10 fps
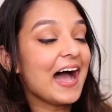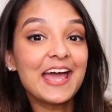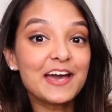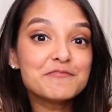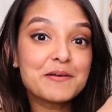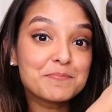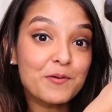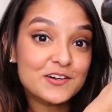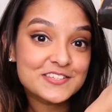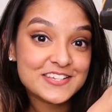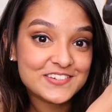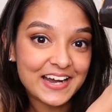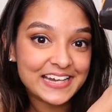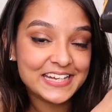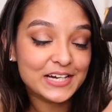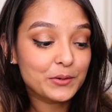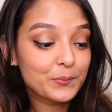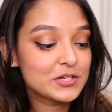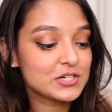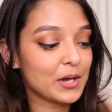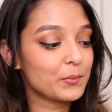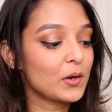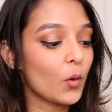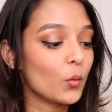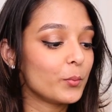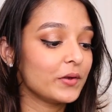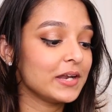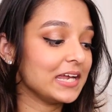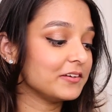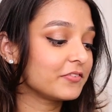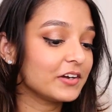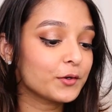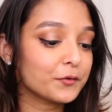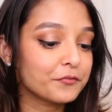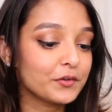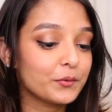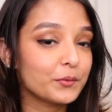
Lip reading: I have my boxes right here which I will open in front of you.